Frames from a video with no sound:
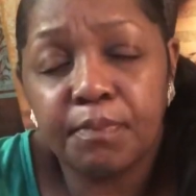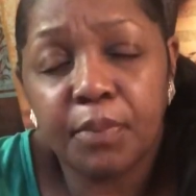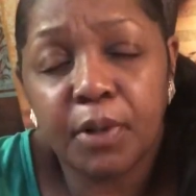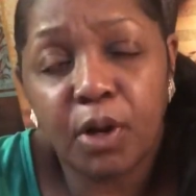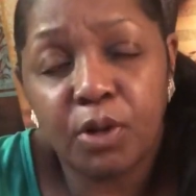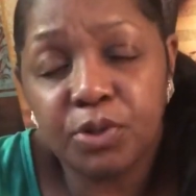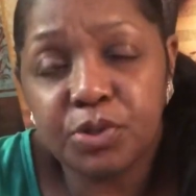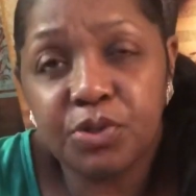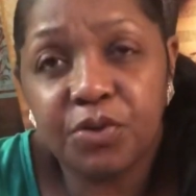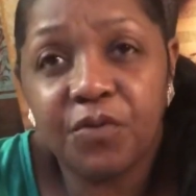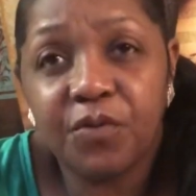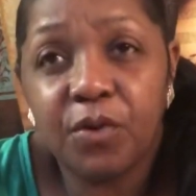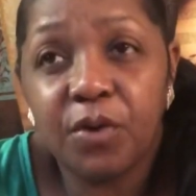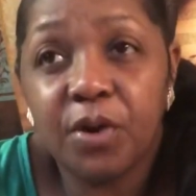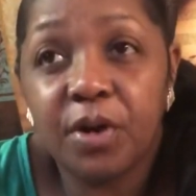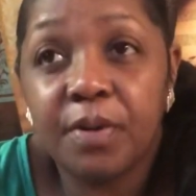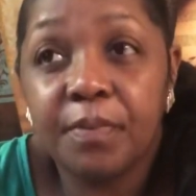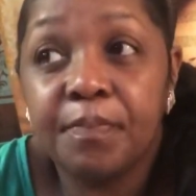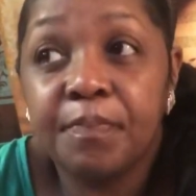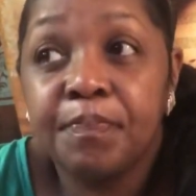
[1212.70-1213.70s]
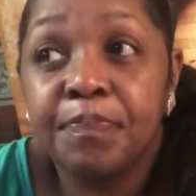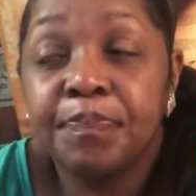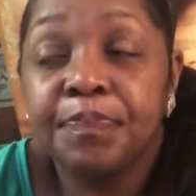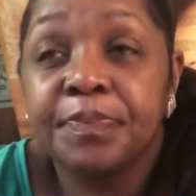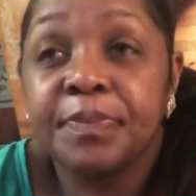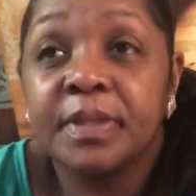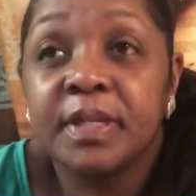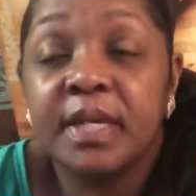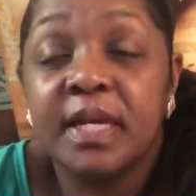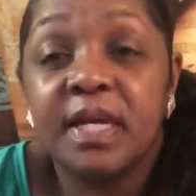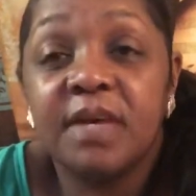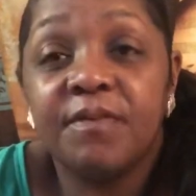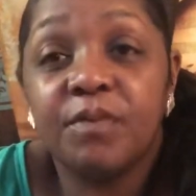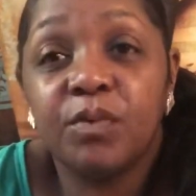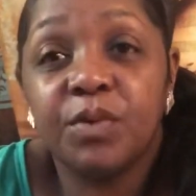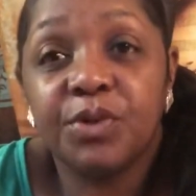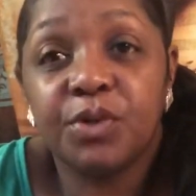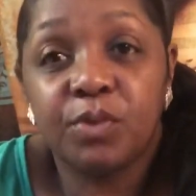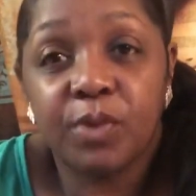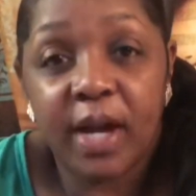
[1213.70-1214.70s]
coaster for him. Even
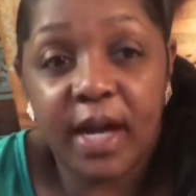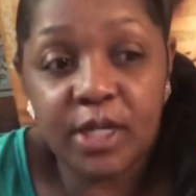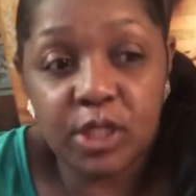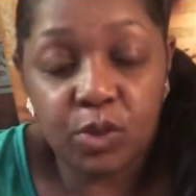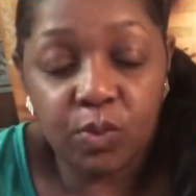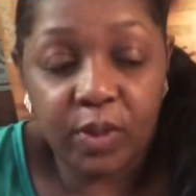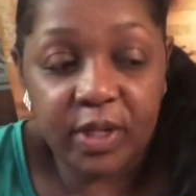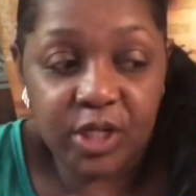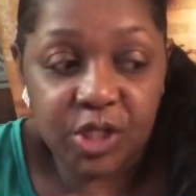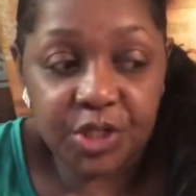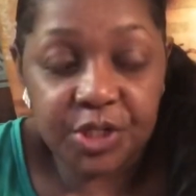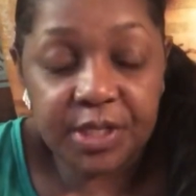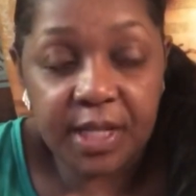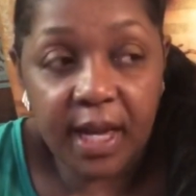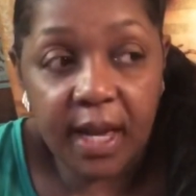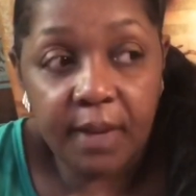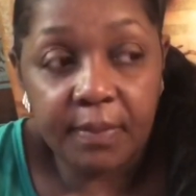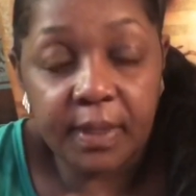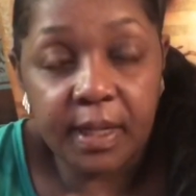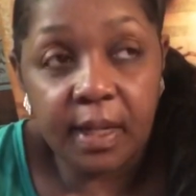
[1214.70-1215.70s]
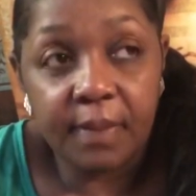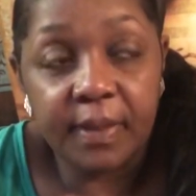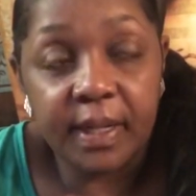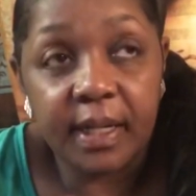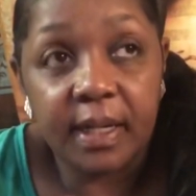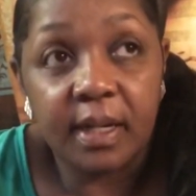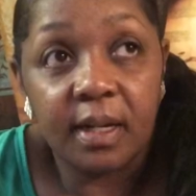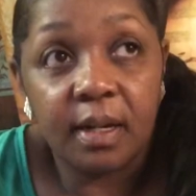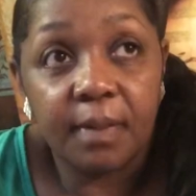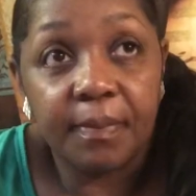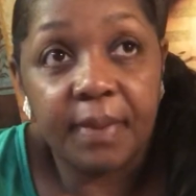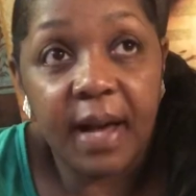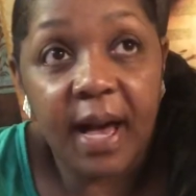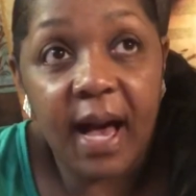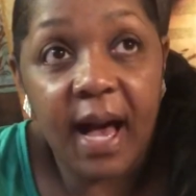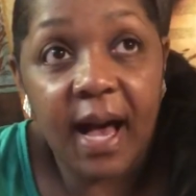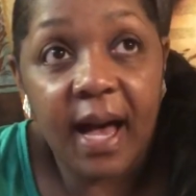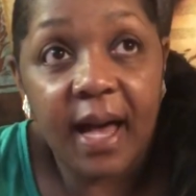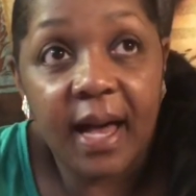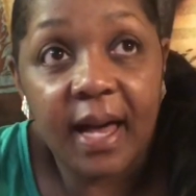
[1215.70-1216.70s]
with graduation time coming up,
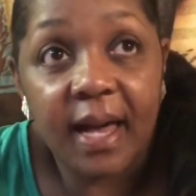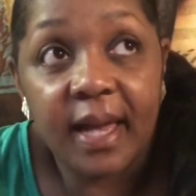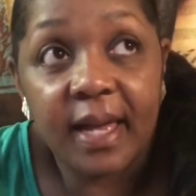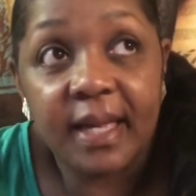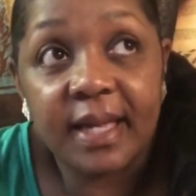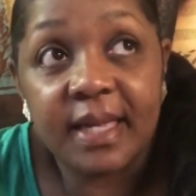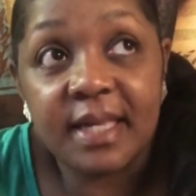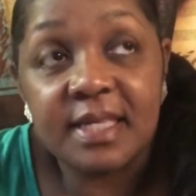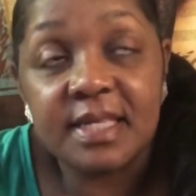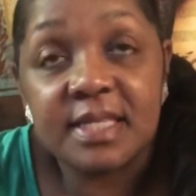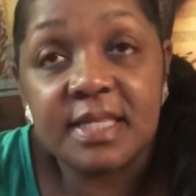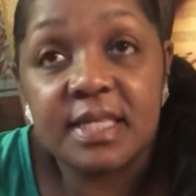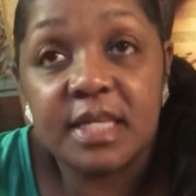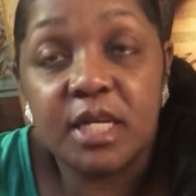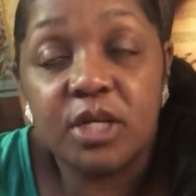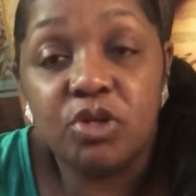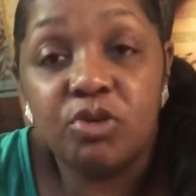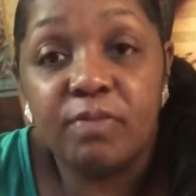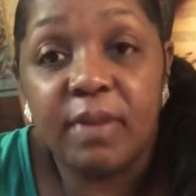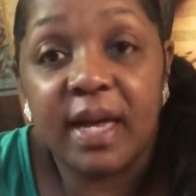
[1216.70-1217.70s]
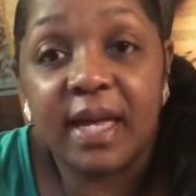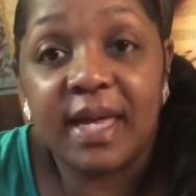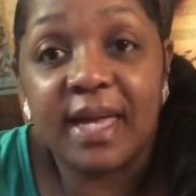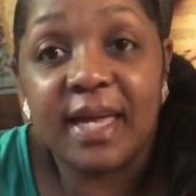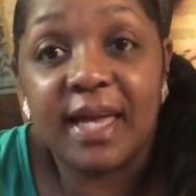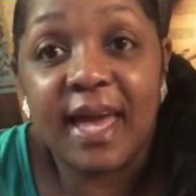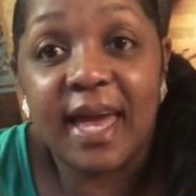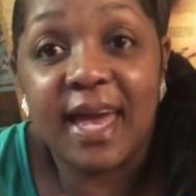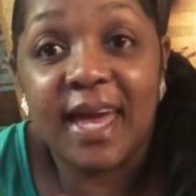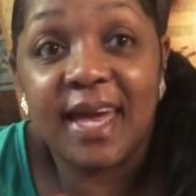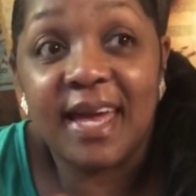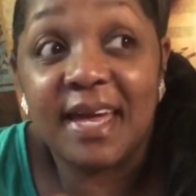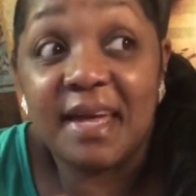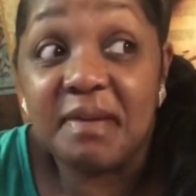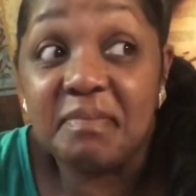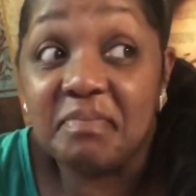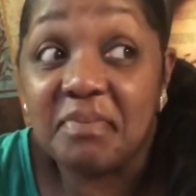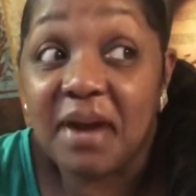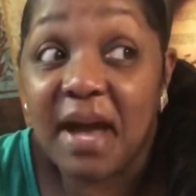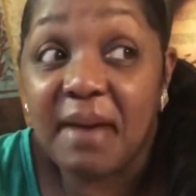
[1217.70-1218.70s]
I can see you
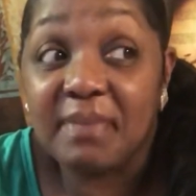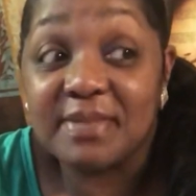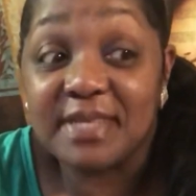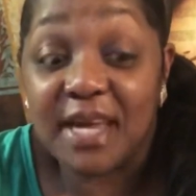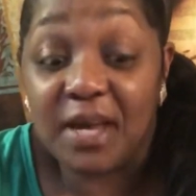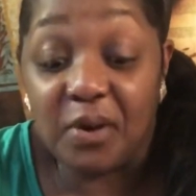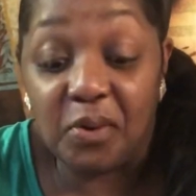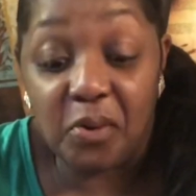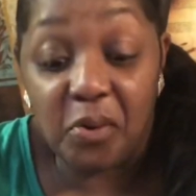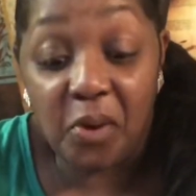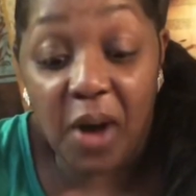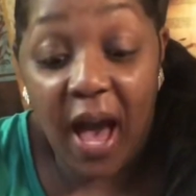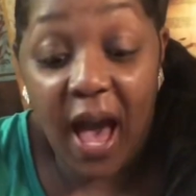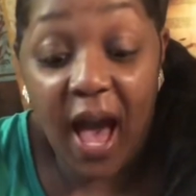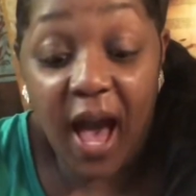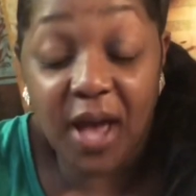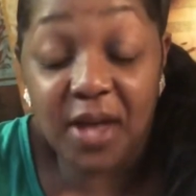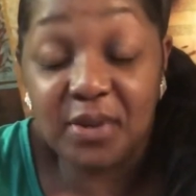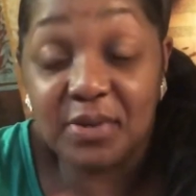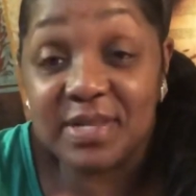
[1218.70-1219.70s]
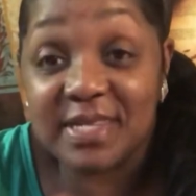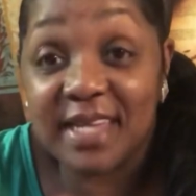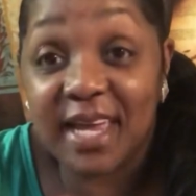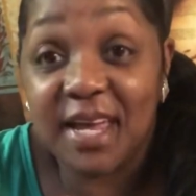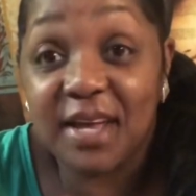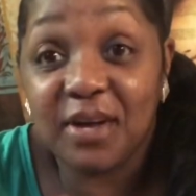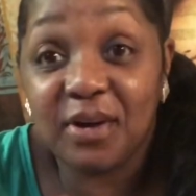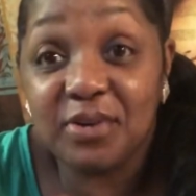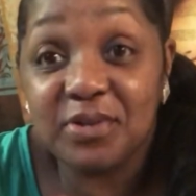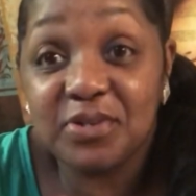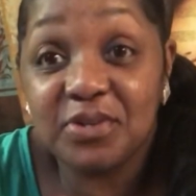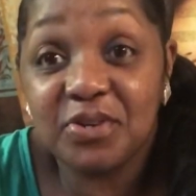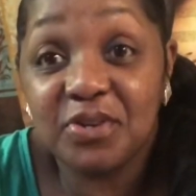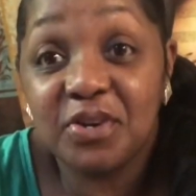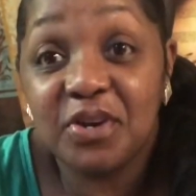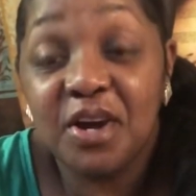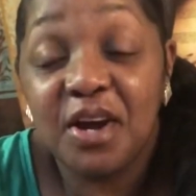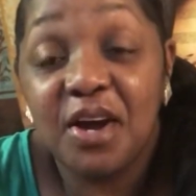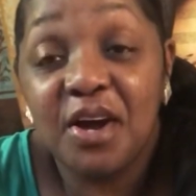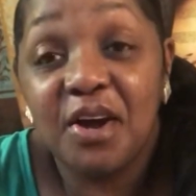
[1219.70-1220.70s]
making perhaps a Ohio State
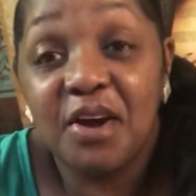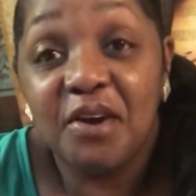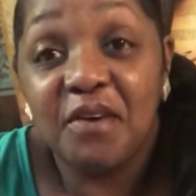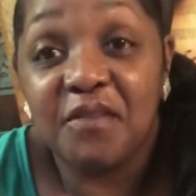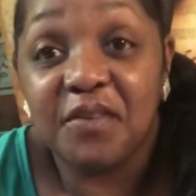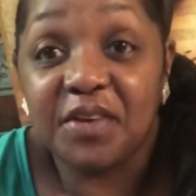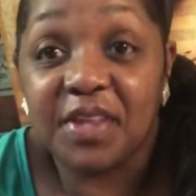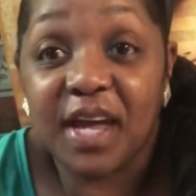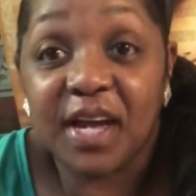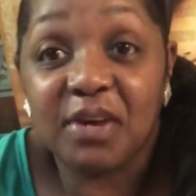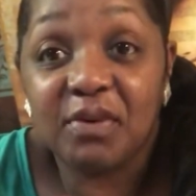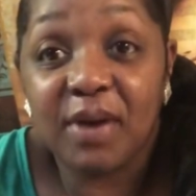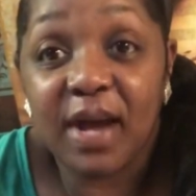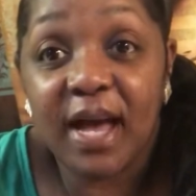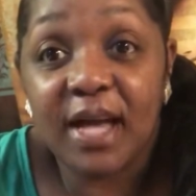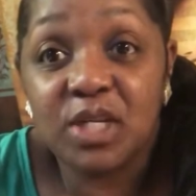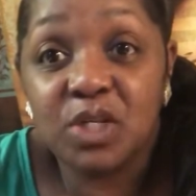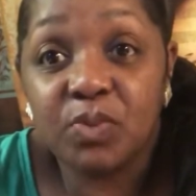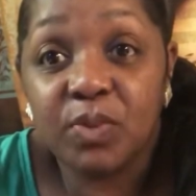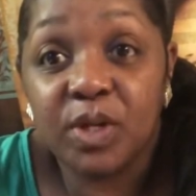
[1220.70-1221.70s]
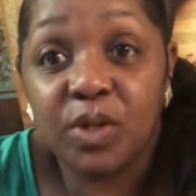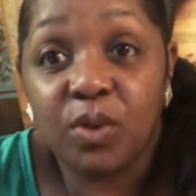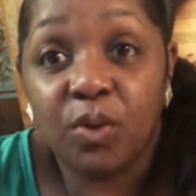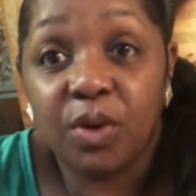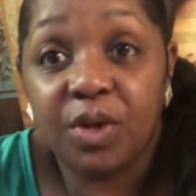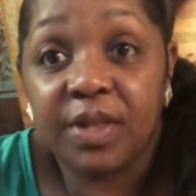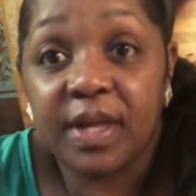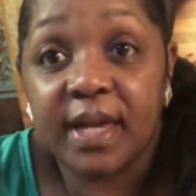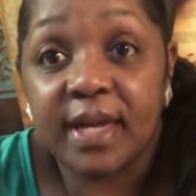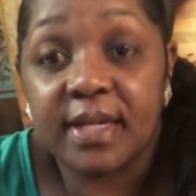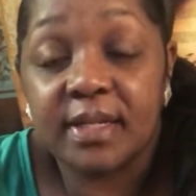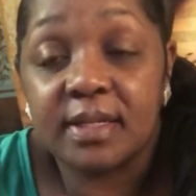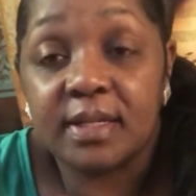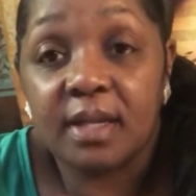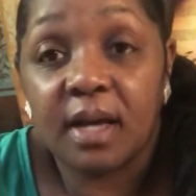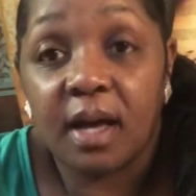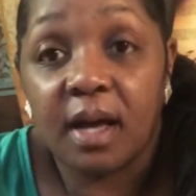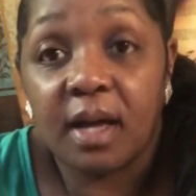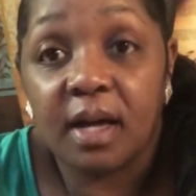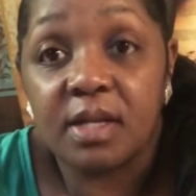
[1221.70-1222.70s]
coaster for that graduate or
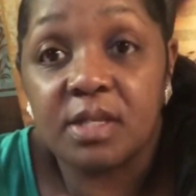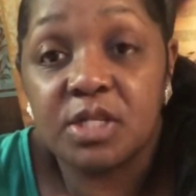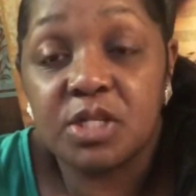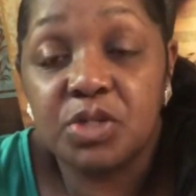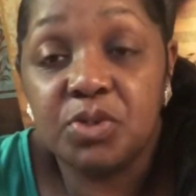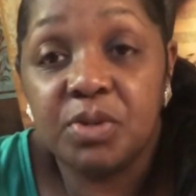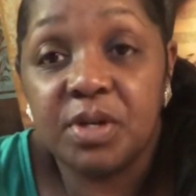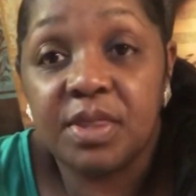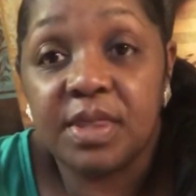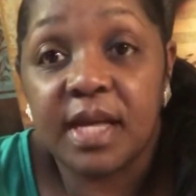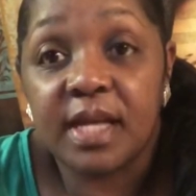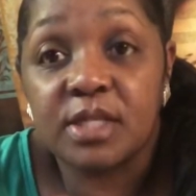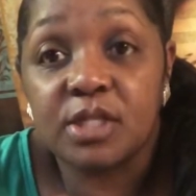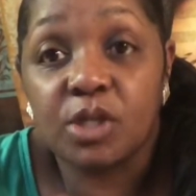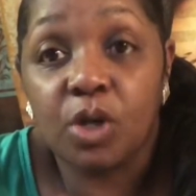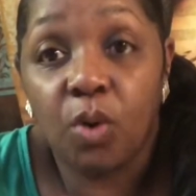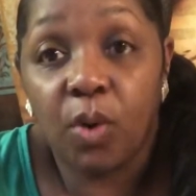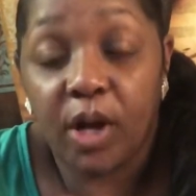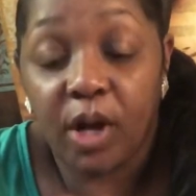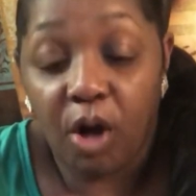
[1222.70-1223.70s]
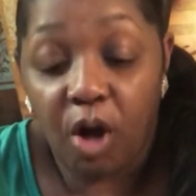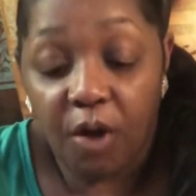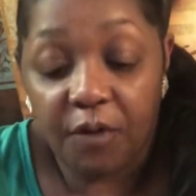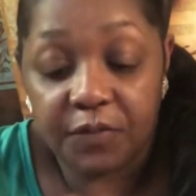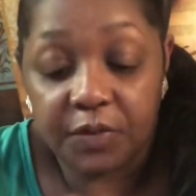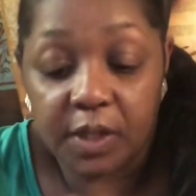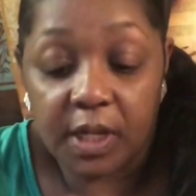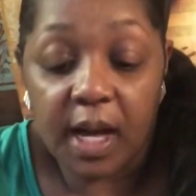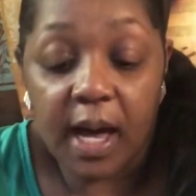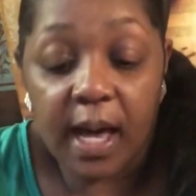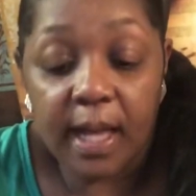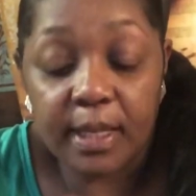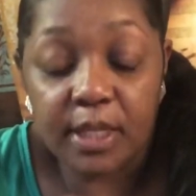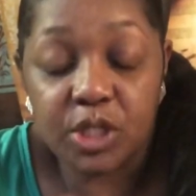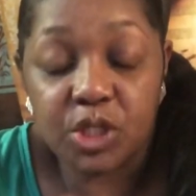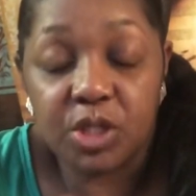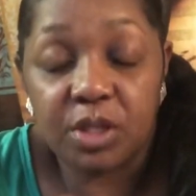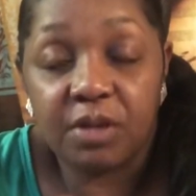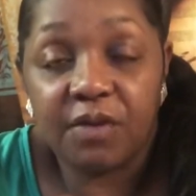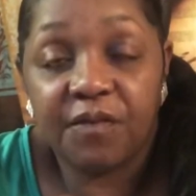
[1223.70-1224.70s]
that student that's going off to
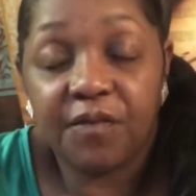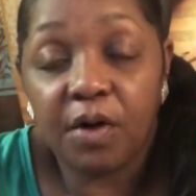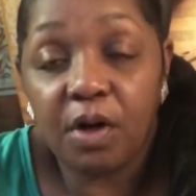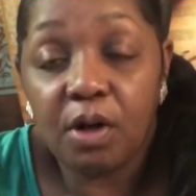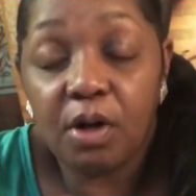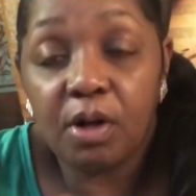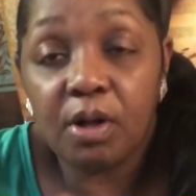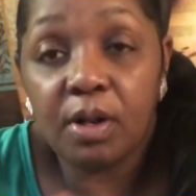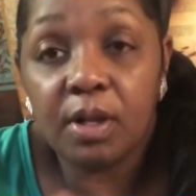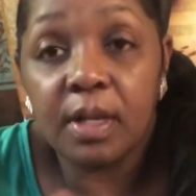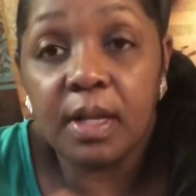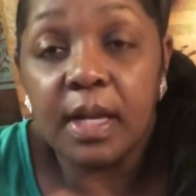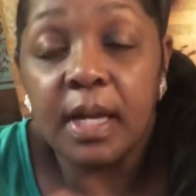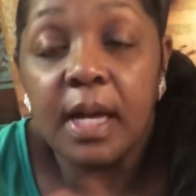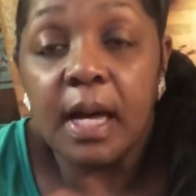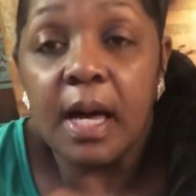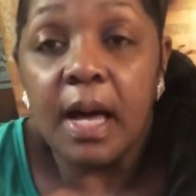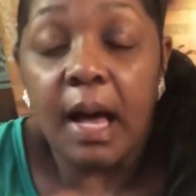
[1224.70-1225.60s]
college in the fall.